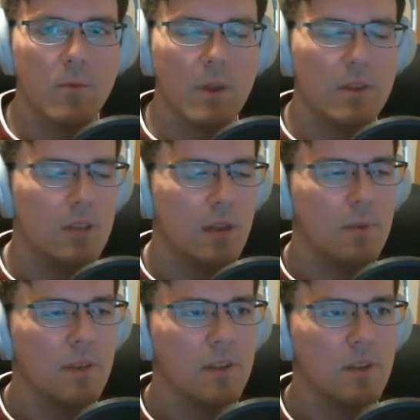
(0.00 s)
waste time
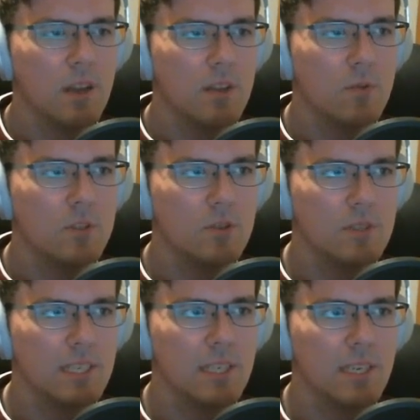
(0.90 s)
on inconsequential
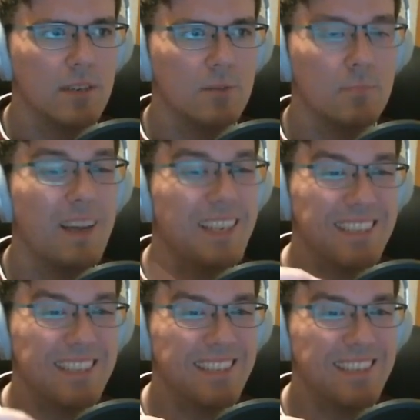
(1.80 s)
details.
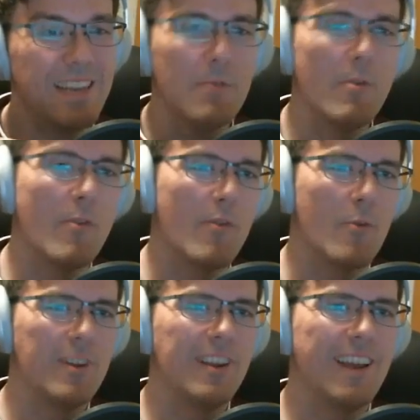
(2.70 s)
But I'm over
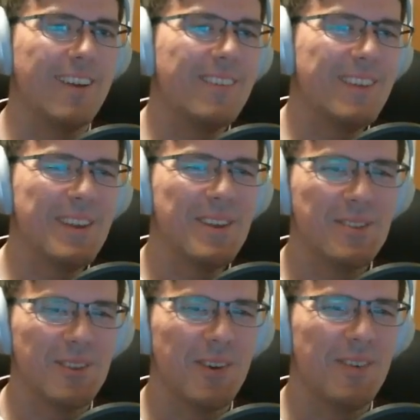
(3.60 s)
40 now,
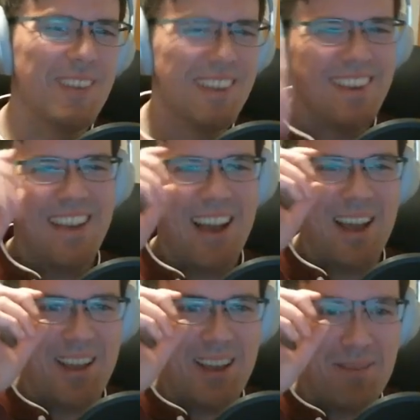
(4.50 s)
so
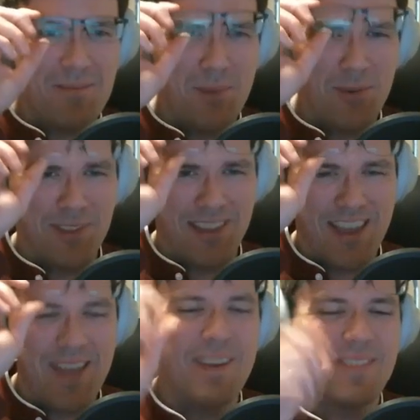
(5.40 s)
I most of the
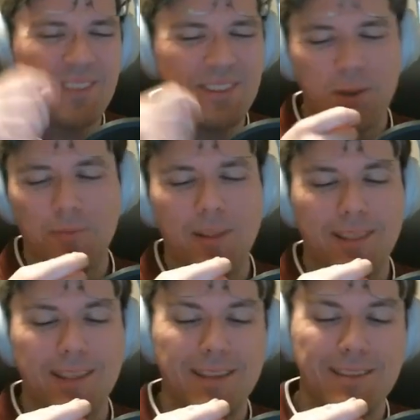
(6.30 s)
time have to sculpt
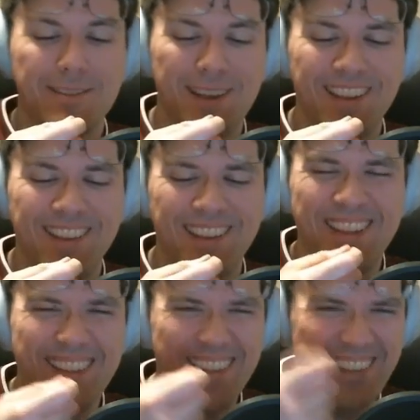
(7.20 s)
like this so I can
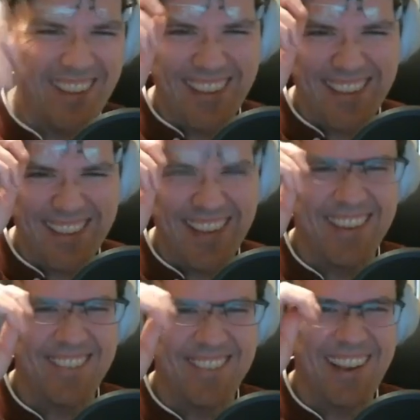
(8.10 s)
see
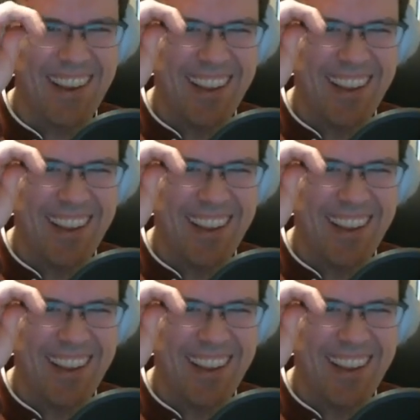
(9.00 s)
it right.